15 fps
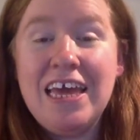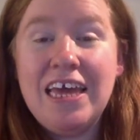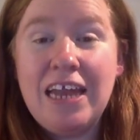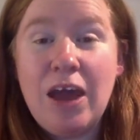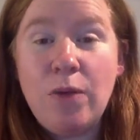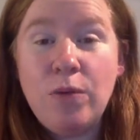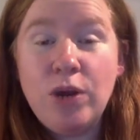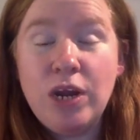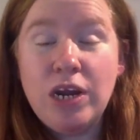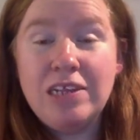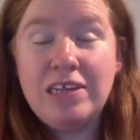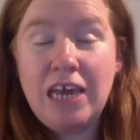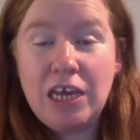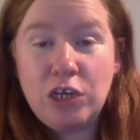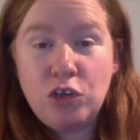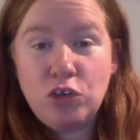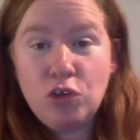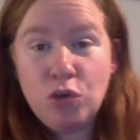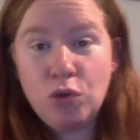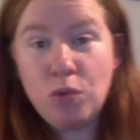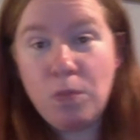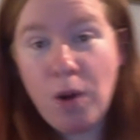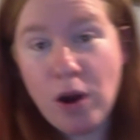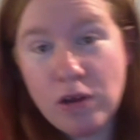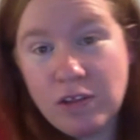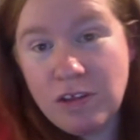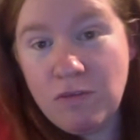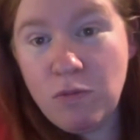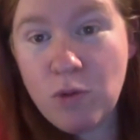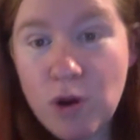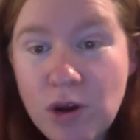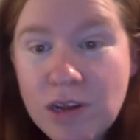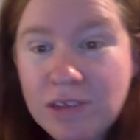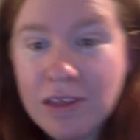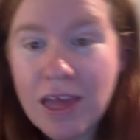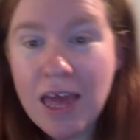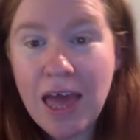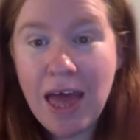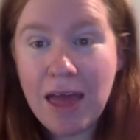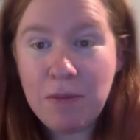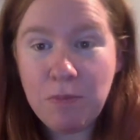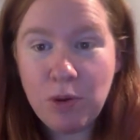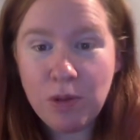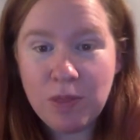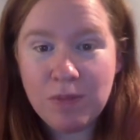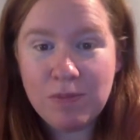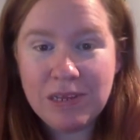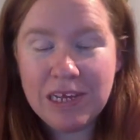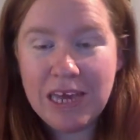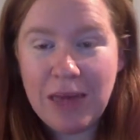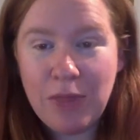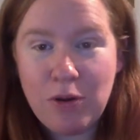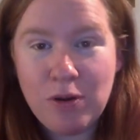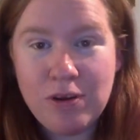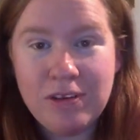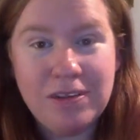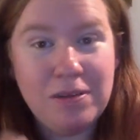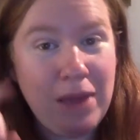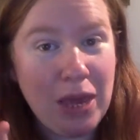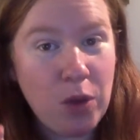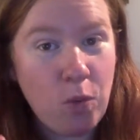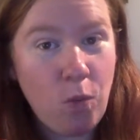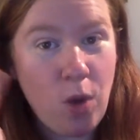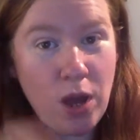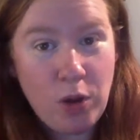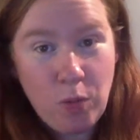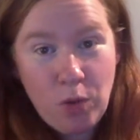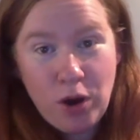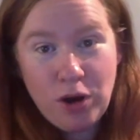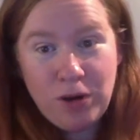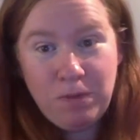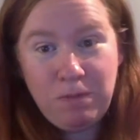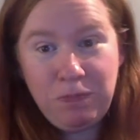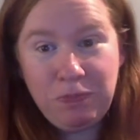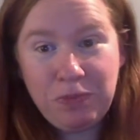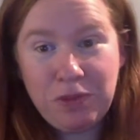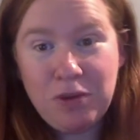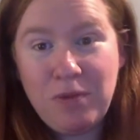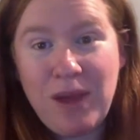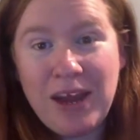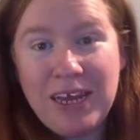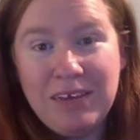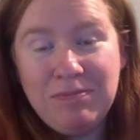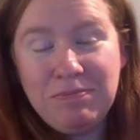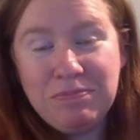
Now we're going to take two parts of words and put them together to make one word. You ready?